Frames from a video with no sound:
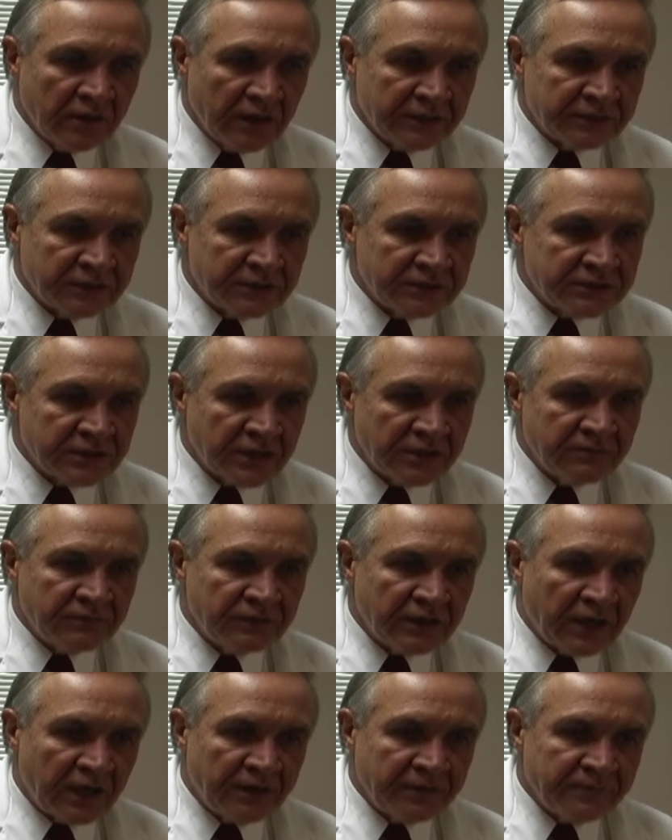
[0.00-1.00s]
At the same
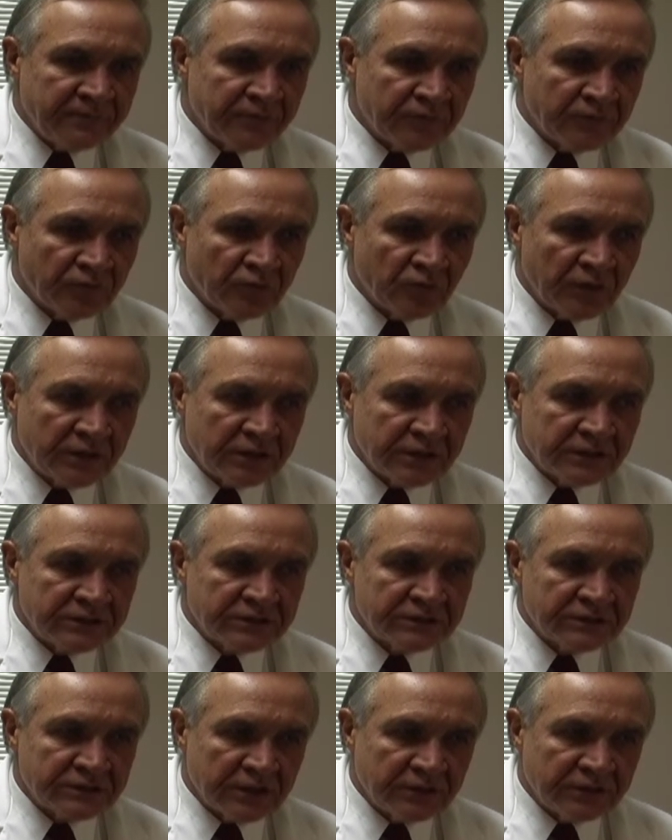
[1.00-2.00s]
time, when
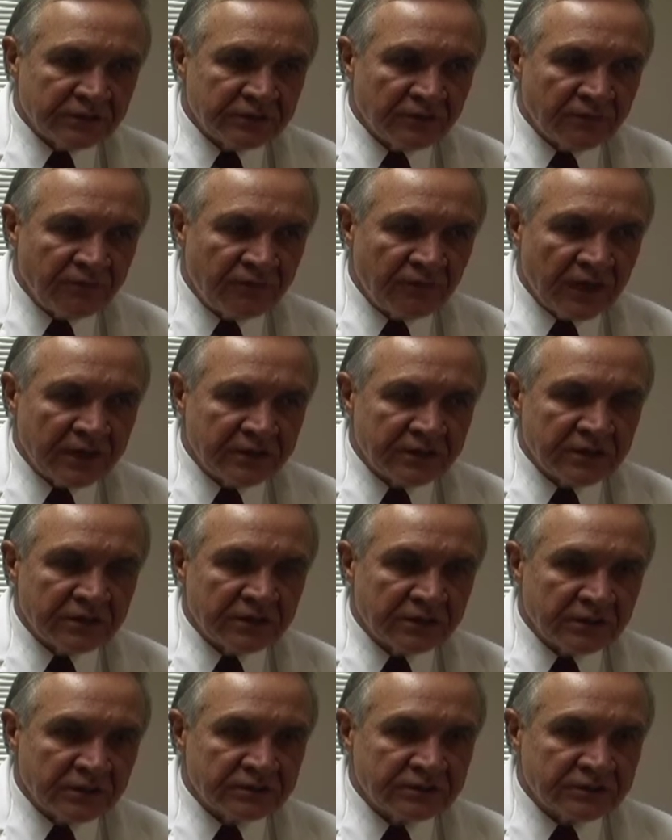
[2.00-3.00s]
it's
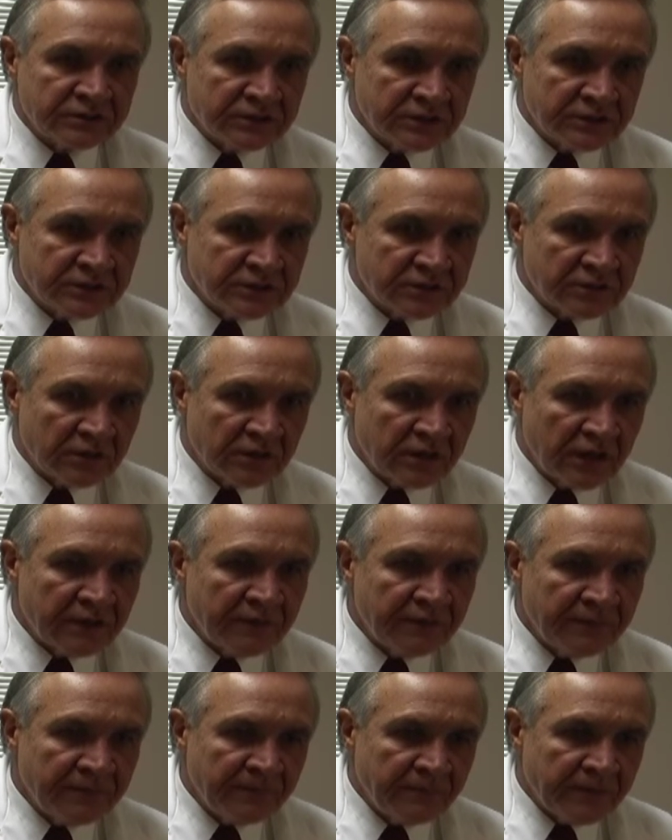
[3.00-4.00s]
deflating in
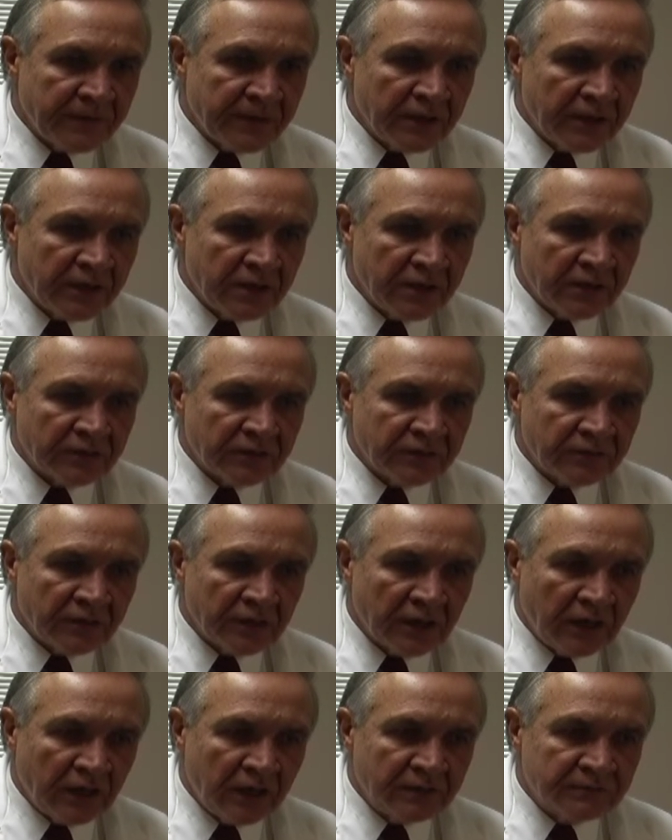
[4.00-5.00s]
systole, it
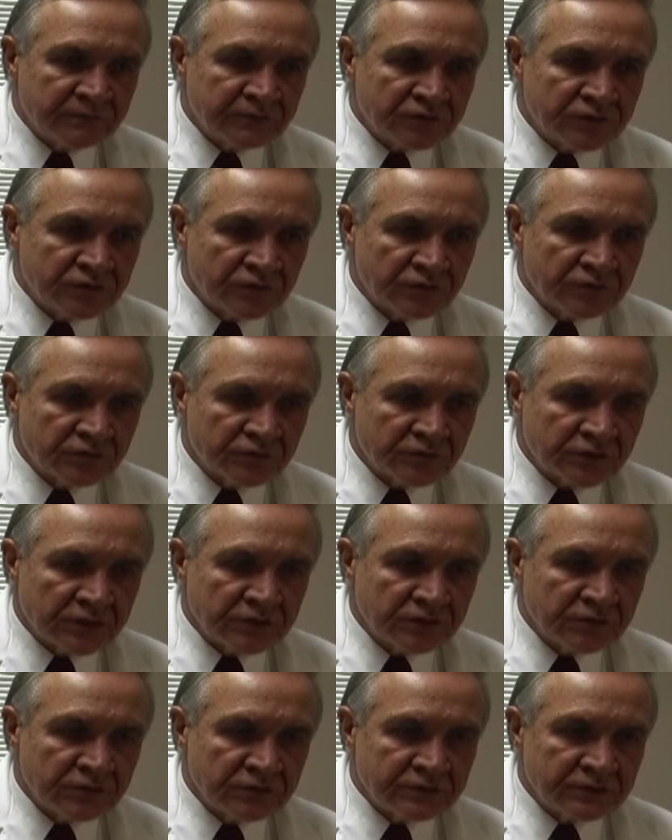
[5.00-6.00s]
helps to
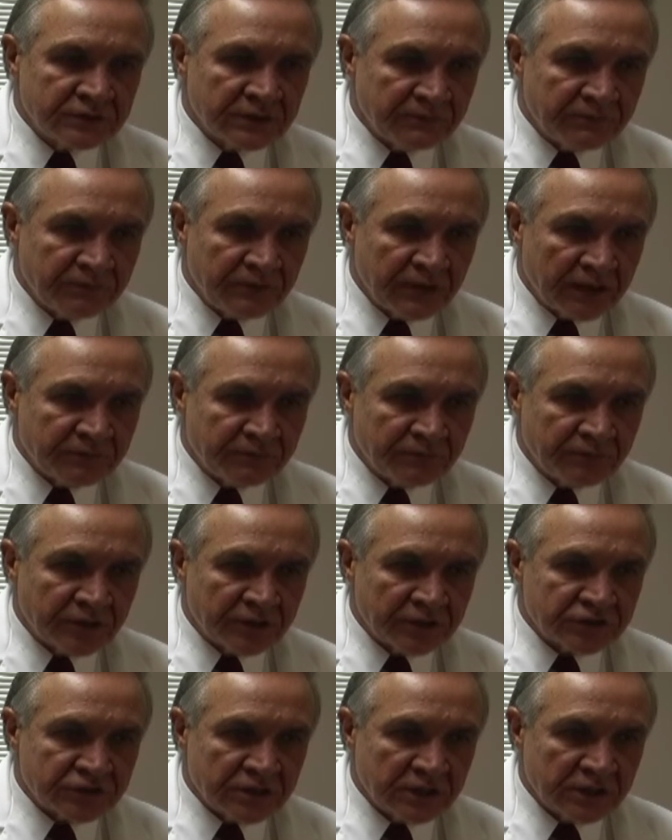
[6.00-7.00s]
reduce the blood
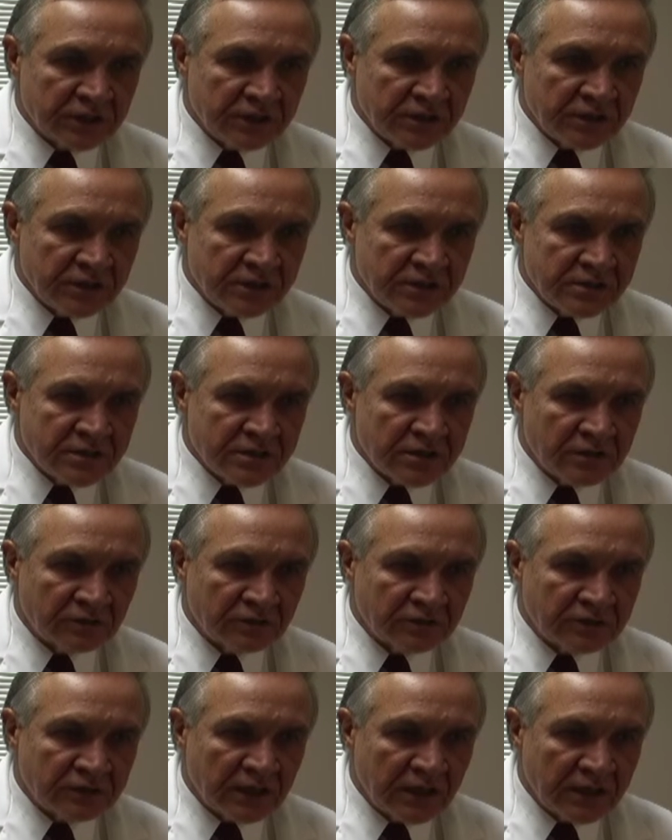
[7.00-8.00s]
pressure in the
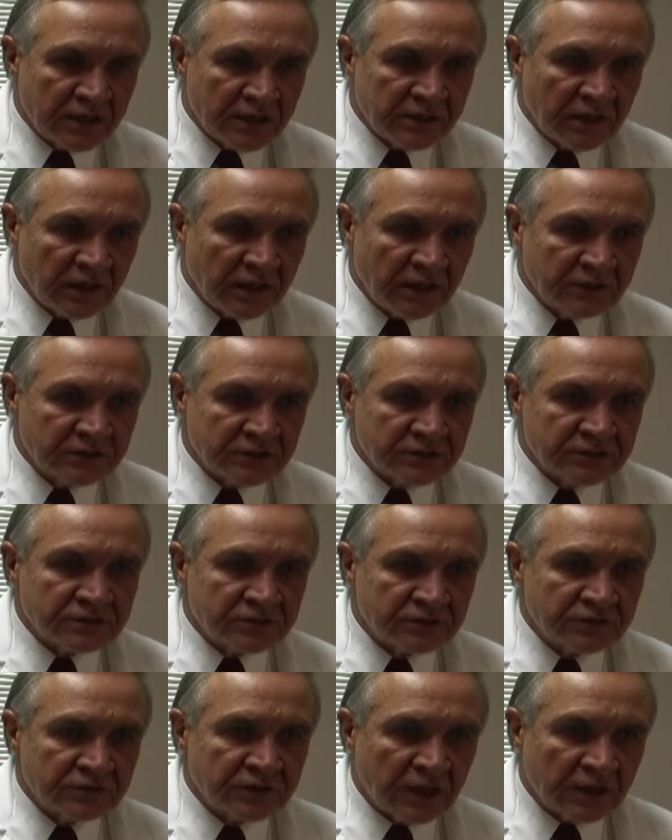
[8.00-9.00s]
aorta, and heart is
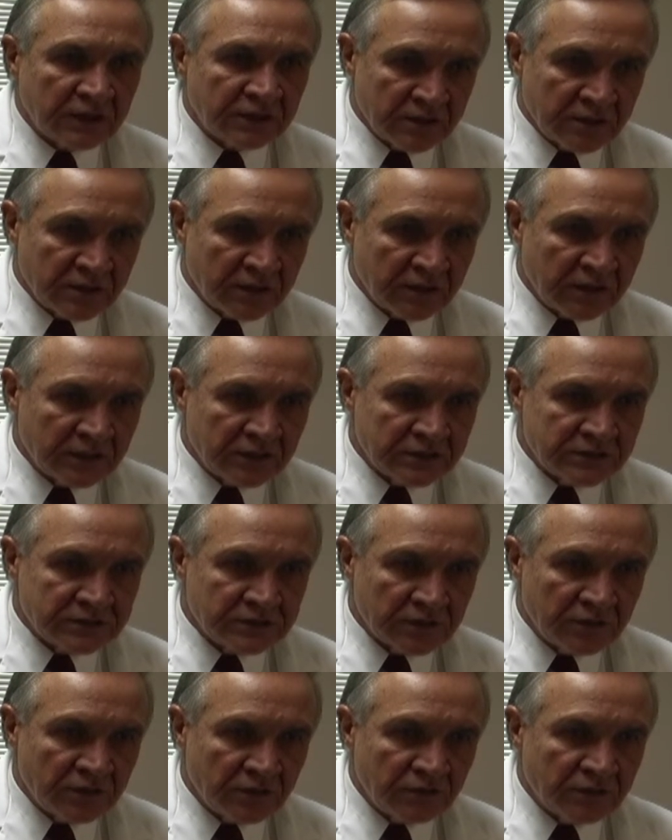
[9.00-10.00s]
contracting
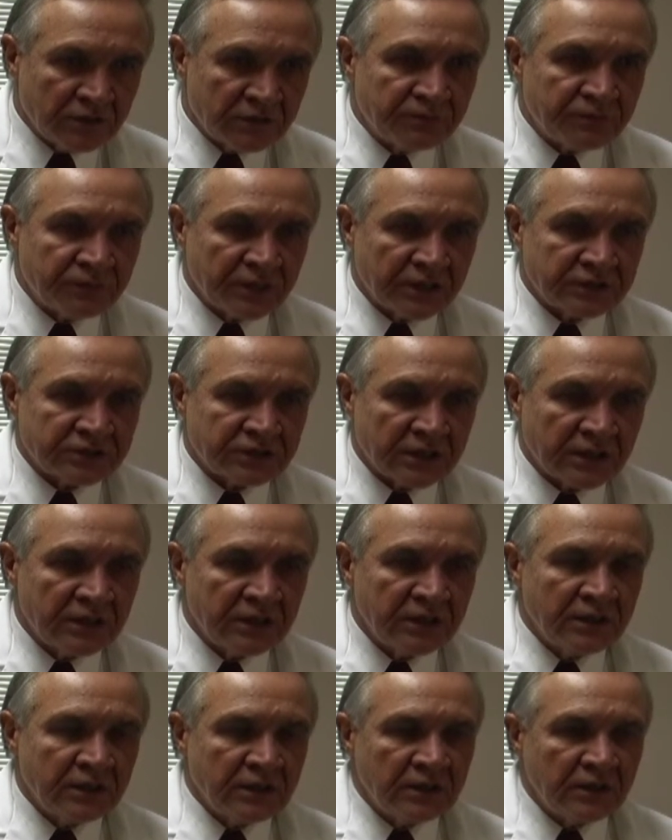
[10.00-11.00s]
against the lower pressure.
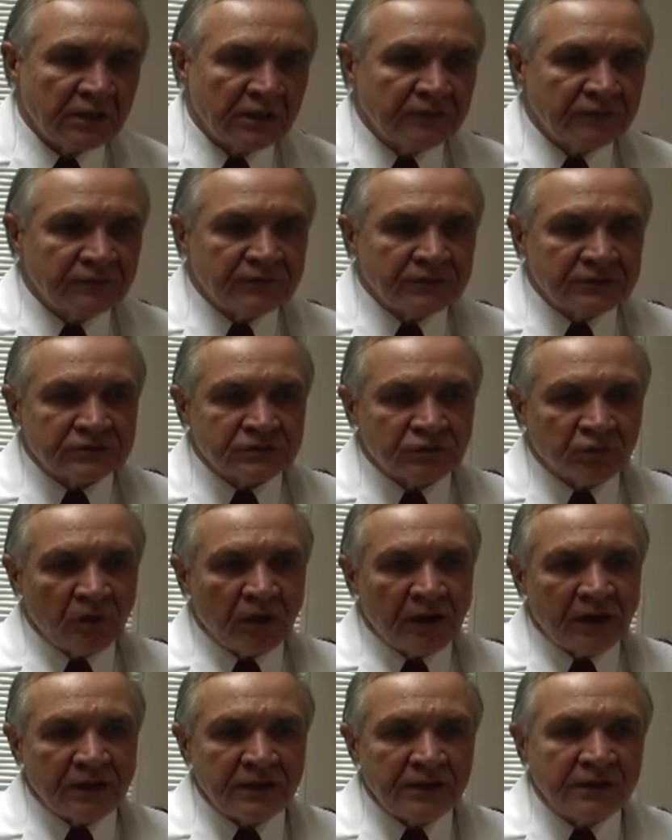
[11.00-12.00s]
This
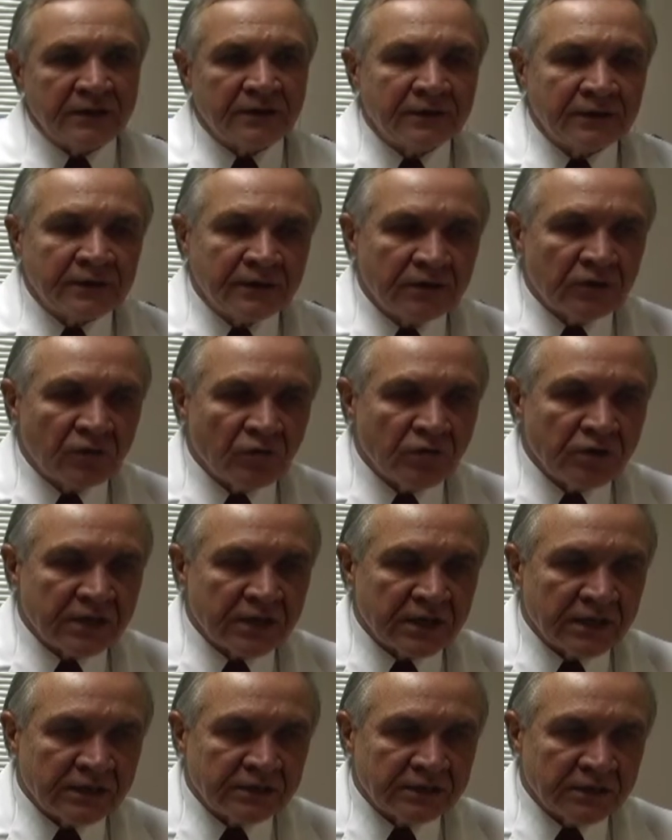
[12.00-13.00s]
way we
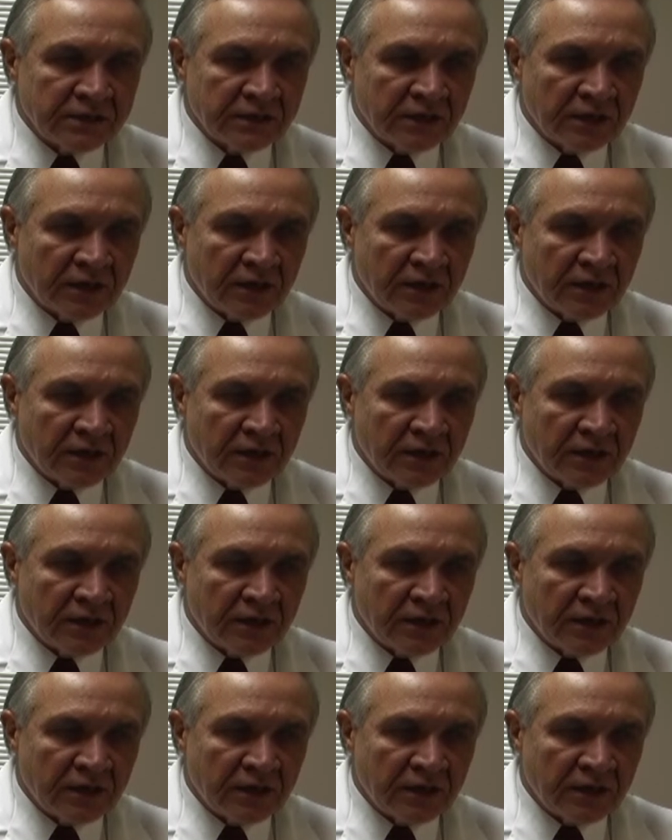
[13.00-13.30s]
can